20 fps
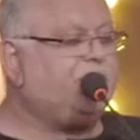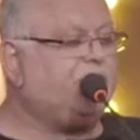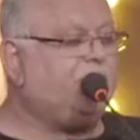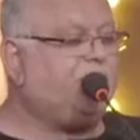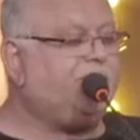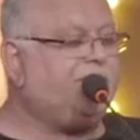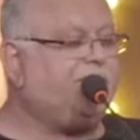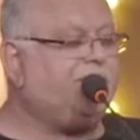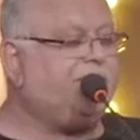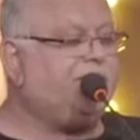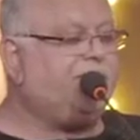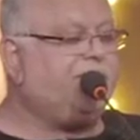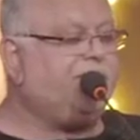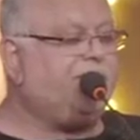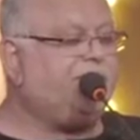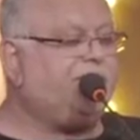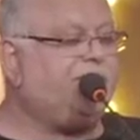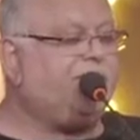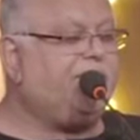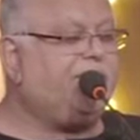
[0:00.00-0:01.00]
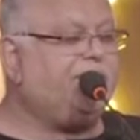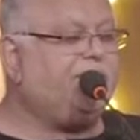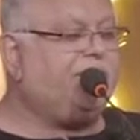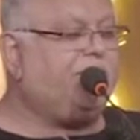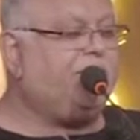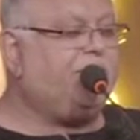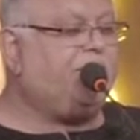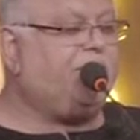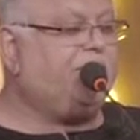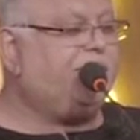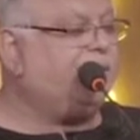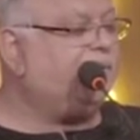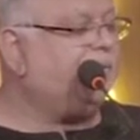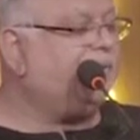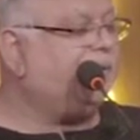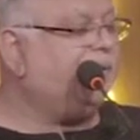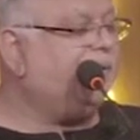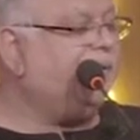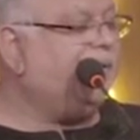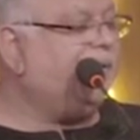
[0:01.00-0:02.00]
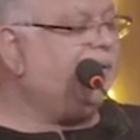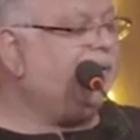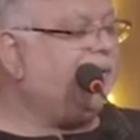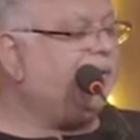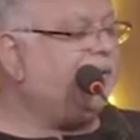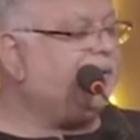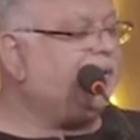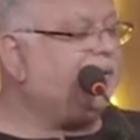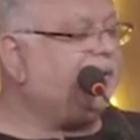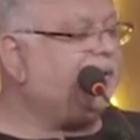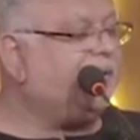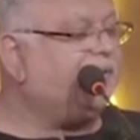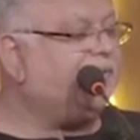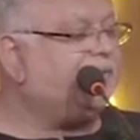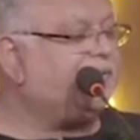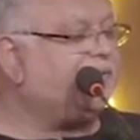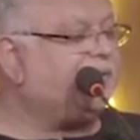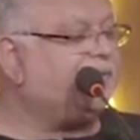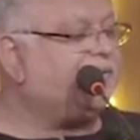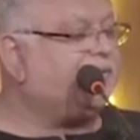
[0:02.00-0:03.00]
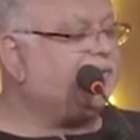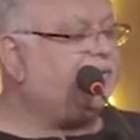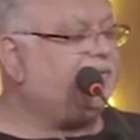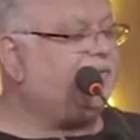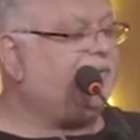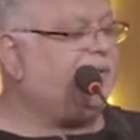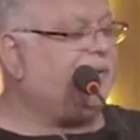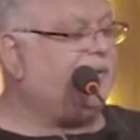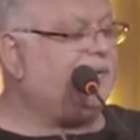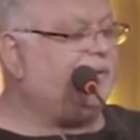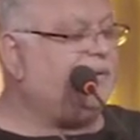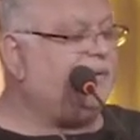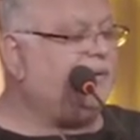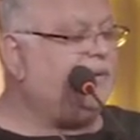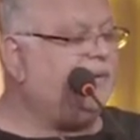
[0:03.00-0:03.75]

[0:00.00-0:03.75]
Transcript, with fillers: joy, and there beyond anything I've seen so far.